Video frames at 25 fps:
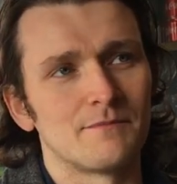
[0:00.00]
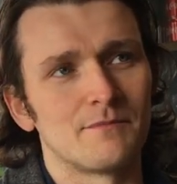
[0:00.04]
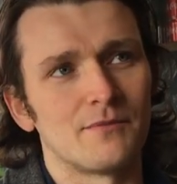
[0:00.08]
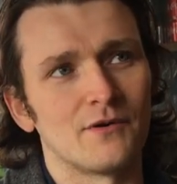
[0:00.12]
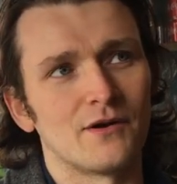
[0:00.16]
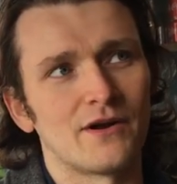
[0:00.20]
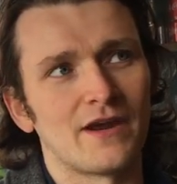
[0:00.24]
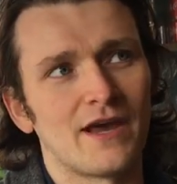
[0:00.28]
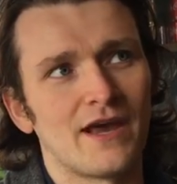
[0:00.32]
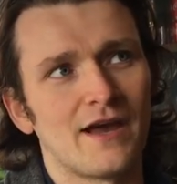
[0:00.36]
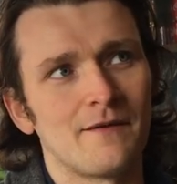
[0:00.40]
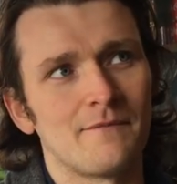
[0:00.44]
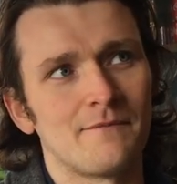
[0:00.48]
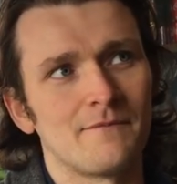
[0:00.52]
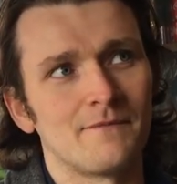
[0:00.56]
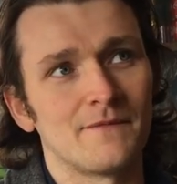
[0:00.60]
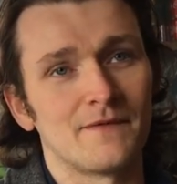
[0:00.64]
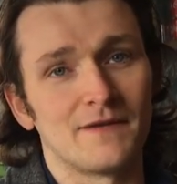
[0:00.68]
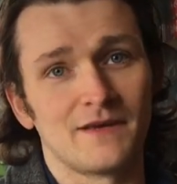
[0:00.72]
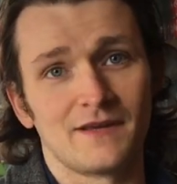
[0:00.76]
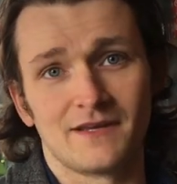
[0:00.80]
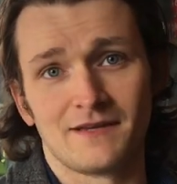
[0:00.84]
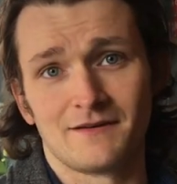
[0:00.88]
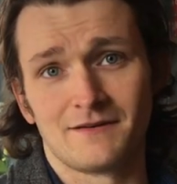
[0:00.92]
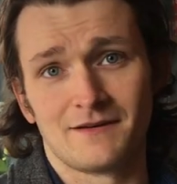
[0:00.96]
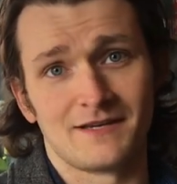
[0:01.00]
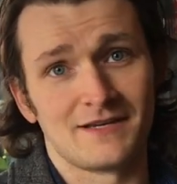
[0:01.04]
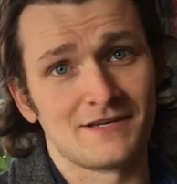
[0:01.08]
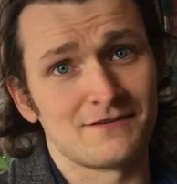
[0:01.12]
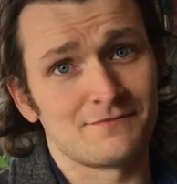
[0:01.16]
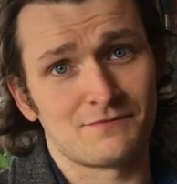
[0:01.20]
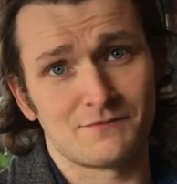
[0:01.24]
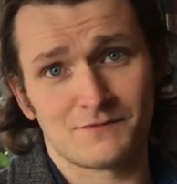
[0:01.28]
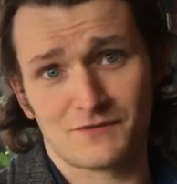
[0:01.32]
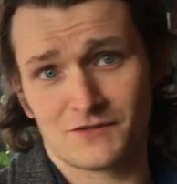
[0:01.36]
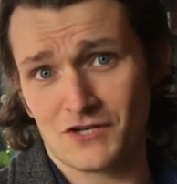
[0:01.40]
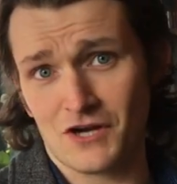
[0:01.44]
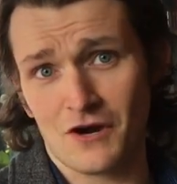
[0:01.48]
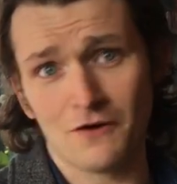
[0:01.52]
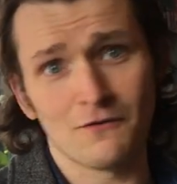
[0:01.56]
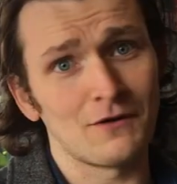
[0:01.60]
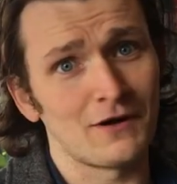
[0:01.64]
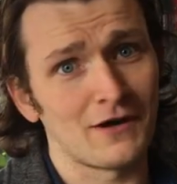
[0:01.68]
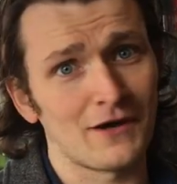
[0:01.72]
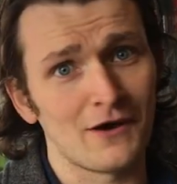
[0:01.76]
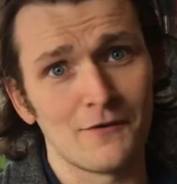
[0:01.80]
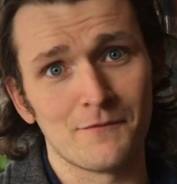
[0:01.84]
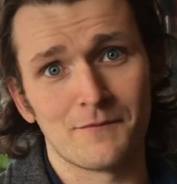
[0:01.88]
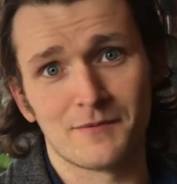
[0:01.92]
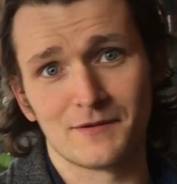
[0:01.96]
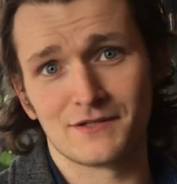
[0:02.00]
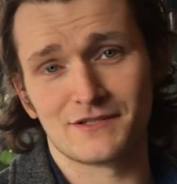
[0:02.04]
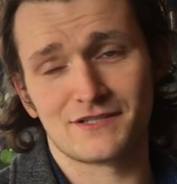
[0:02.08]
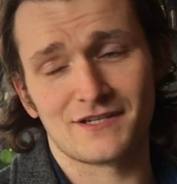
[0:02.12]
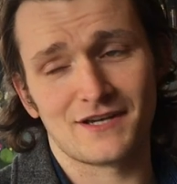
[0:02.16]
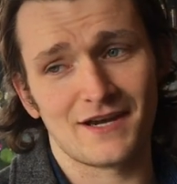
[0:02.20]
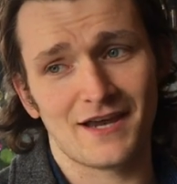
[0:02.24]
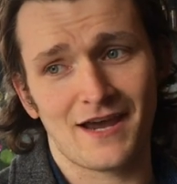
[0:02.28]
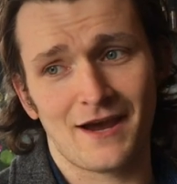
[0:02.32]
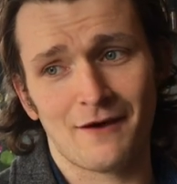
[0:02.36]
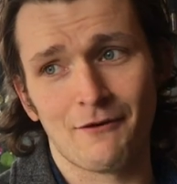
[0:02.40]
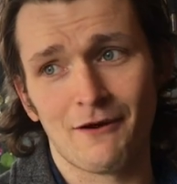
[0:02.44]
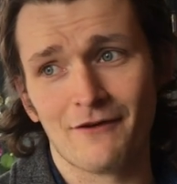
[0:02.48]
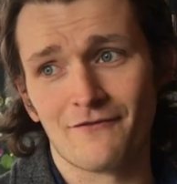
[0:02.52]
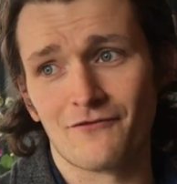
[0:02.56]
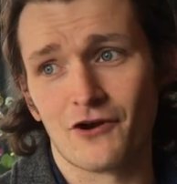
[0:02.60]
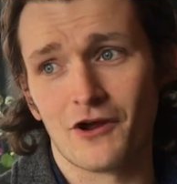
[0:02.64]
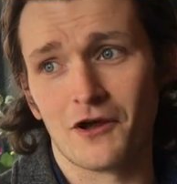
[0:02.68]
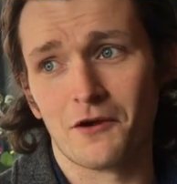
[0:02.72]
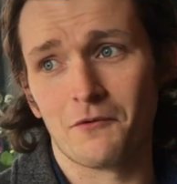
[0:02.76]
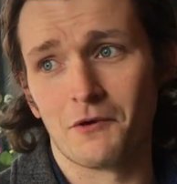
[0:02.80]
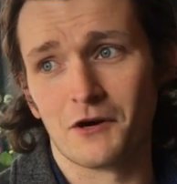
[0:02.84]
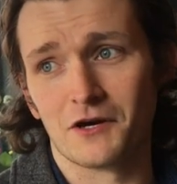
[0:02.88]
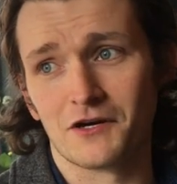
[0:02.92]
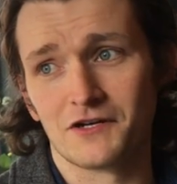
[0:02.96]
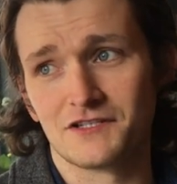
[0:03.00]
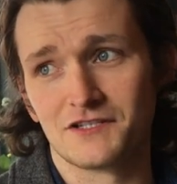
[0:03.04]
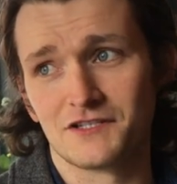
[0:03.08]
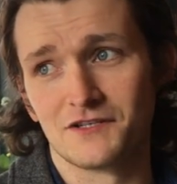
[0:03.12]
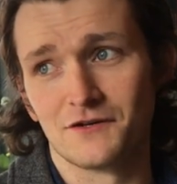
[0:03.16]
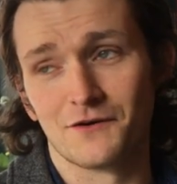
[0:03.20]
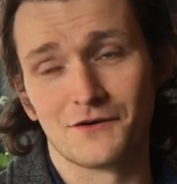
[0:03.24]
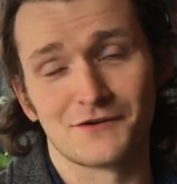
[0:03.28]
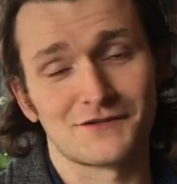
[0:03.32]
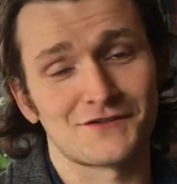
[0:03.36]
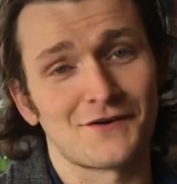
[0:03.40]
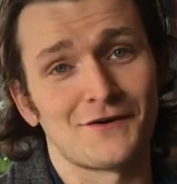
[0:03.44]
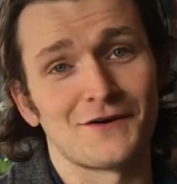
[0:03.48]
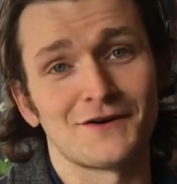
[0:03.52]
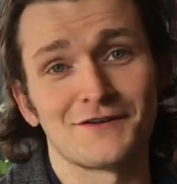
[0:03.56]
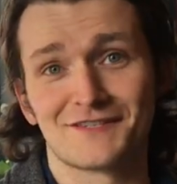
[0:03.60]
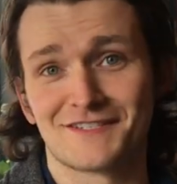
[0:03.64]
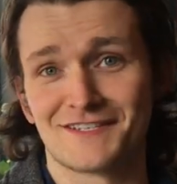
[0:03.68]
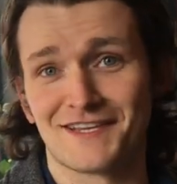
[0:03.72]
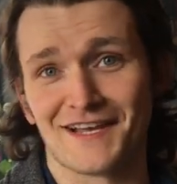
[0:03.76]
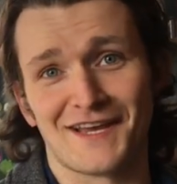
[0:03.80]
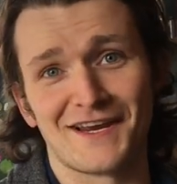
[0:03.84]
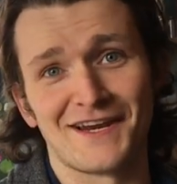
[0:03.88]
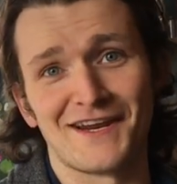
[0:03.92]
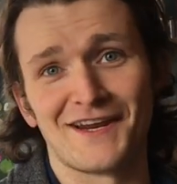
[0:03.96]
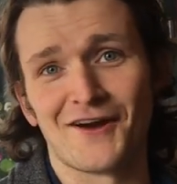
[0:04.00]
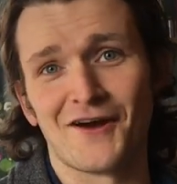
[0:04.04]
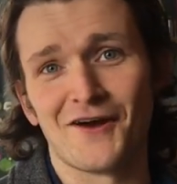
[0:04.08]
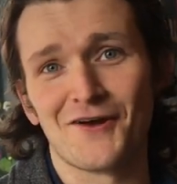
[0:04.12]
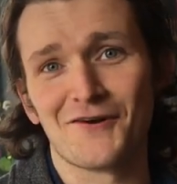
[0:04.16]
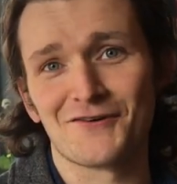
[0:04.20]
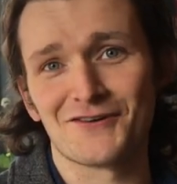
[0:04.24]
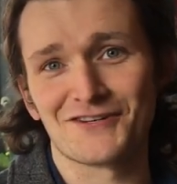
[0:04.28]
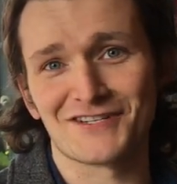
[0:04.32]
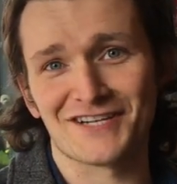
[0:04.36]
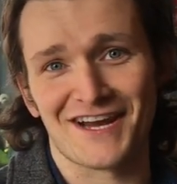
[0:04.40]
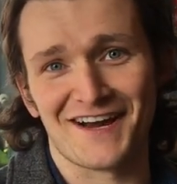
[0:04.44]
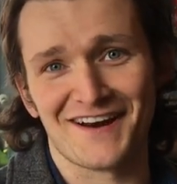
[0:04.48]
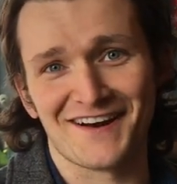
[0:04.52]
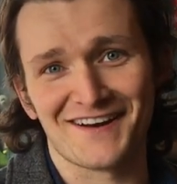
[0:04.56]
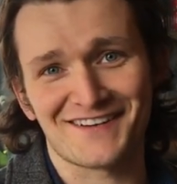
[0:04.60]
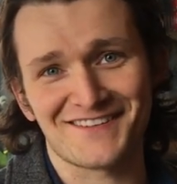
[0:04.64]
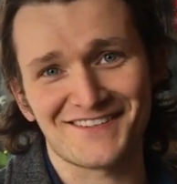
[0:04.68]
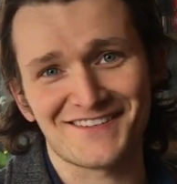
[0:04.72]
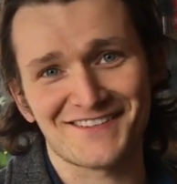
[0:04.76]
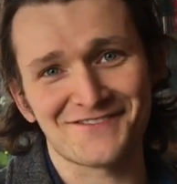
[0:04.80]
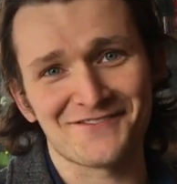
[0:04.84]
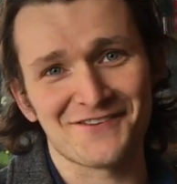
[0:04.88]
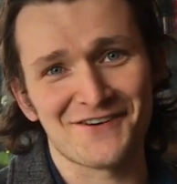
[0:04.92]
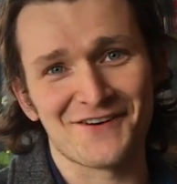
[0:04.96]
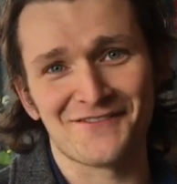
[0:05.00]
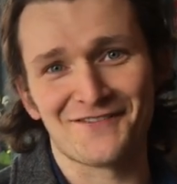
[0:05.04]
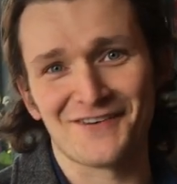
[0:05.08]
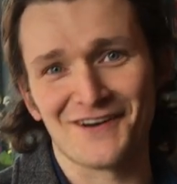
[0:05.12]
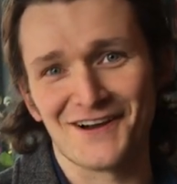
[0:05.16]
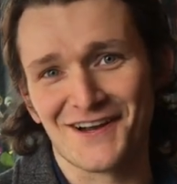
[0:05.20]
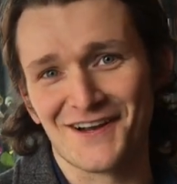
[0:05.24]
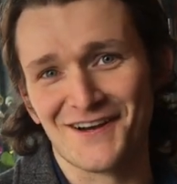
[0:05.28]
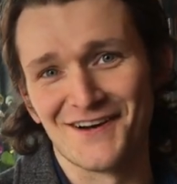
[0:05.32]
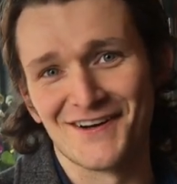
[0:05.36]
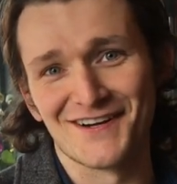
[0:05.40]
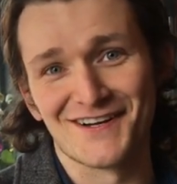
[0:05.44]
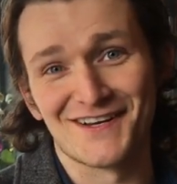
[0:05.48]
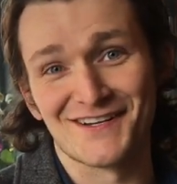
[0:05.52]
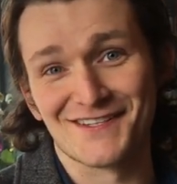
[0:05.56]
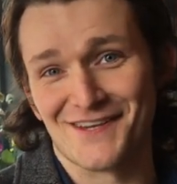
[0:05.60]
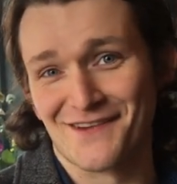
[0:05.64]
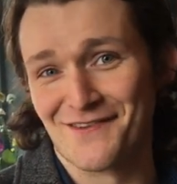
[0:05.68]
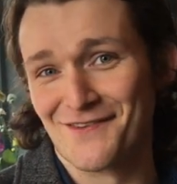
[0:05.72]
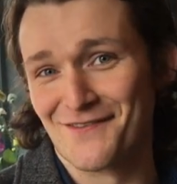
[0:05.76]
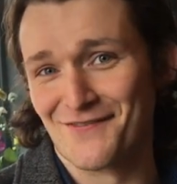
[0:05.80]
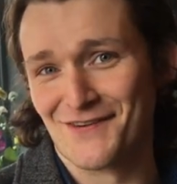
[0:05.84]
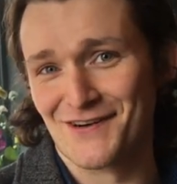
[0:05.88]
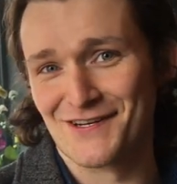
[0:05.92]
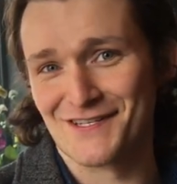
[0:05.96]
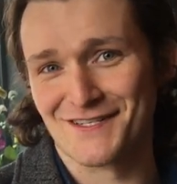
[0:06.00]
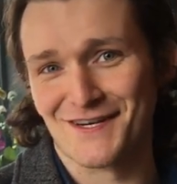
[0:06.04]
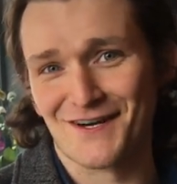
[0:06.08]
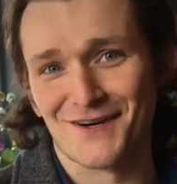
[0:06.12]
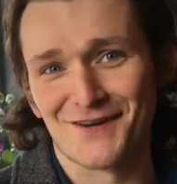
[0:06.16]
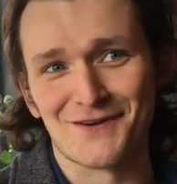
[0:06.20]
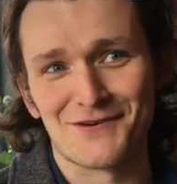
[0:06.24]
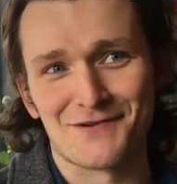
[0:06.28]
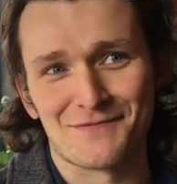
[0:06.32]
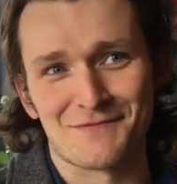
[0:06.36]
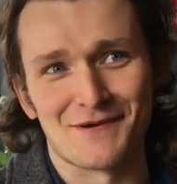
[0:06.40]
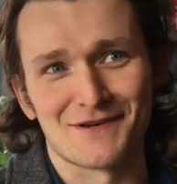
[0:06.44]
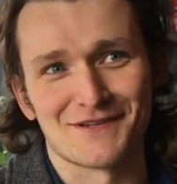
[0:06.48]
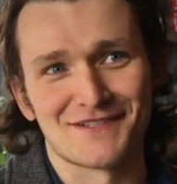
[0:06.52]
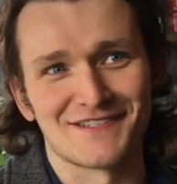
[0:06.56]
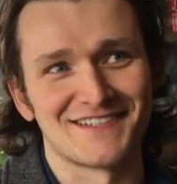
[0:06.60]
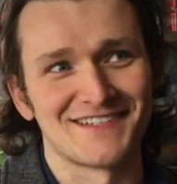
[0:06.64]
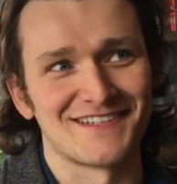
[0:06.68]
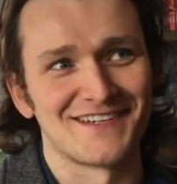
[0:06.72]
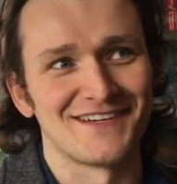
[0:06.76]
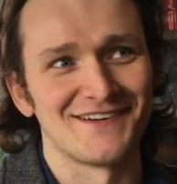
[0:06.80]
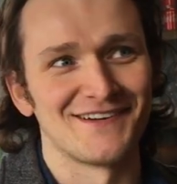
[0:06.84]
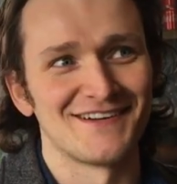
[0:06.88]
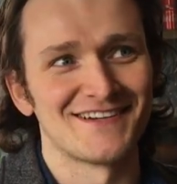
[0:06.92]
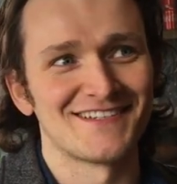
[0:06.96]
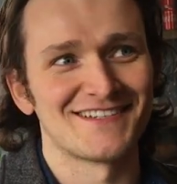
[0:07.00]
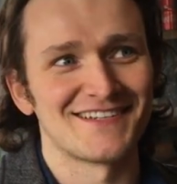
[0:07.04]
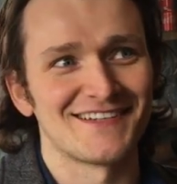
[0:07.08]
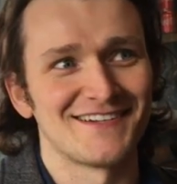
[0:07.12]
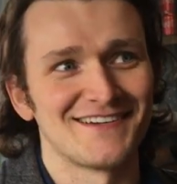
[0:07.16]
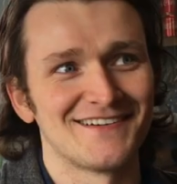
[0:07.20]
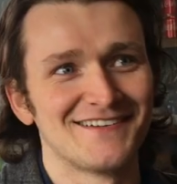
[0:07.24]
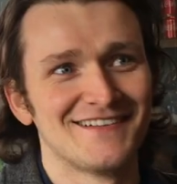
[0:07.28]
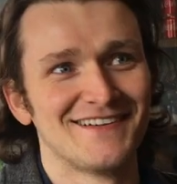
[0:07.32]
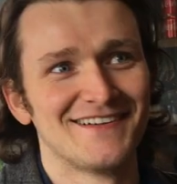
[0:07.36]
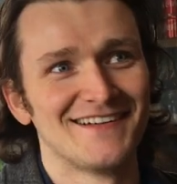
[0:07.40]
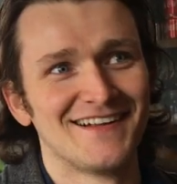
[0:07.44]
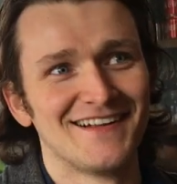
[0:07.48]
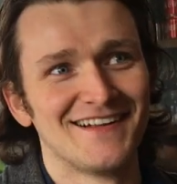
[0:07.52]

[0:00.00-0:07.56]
But he's totally open to however I wanted to do it. So I was sticking in Irish characters wherever I could, because I'm the first Irish person to do it. So